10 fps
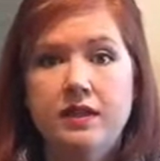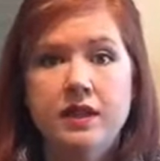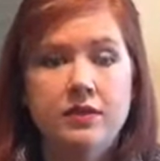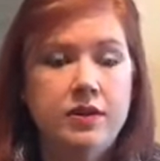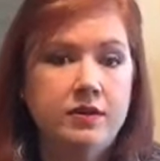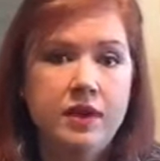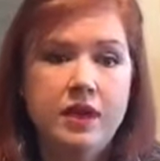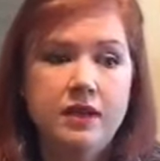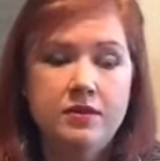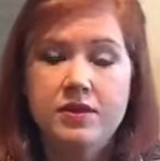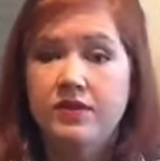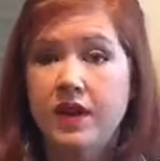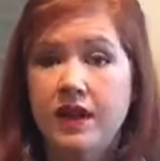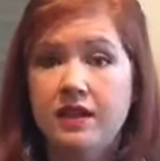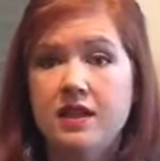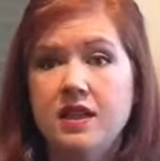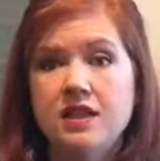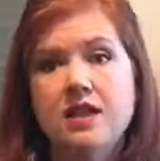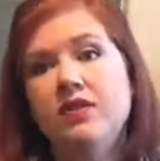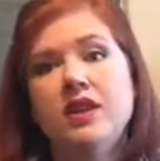It went well. It was fine.
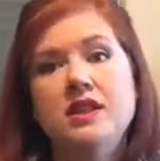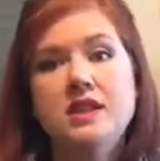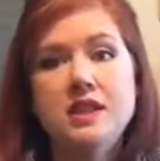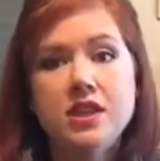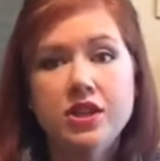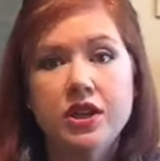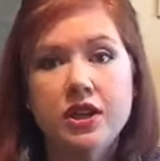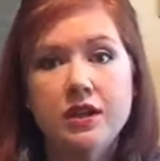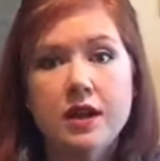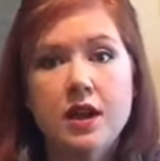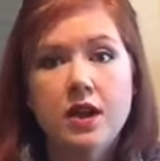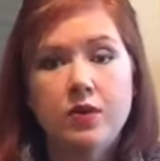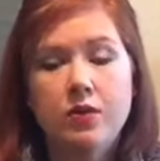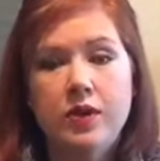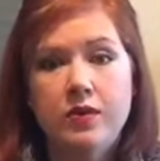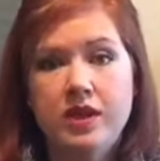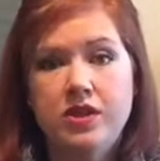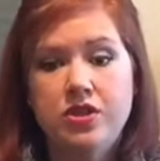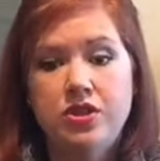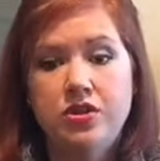Thanksgiving dinner, we went
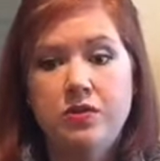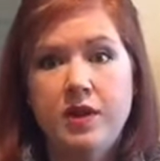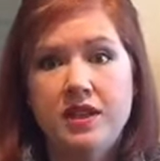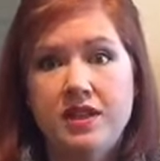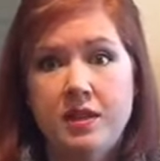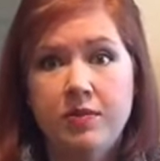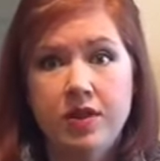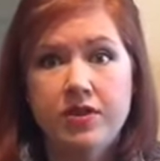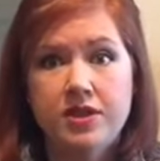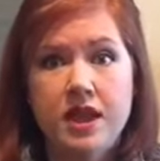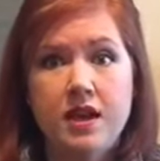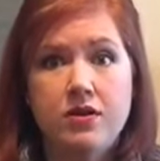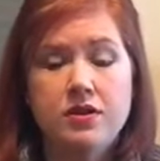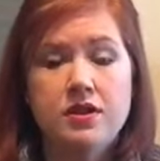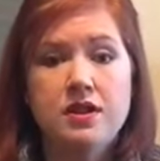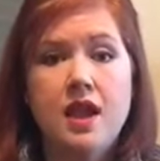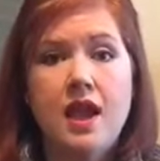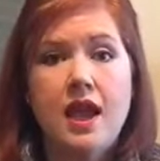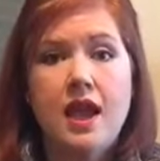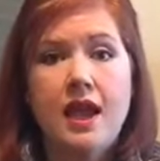to my stepbrother's house,
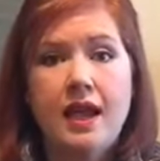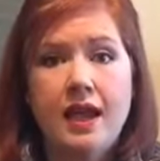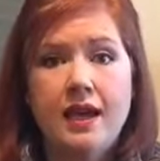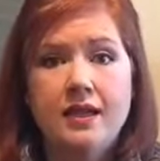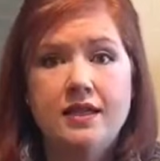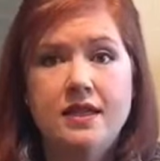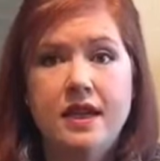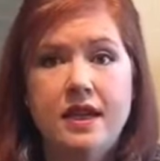and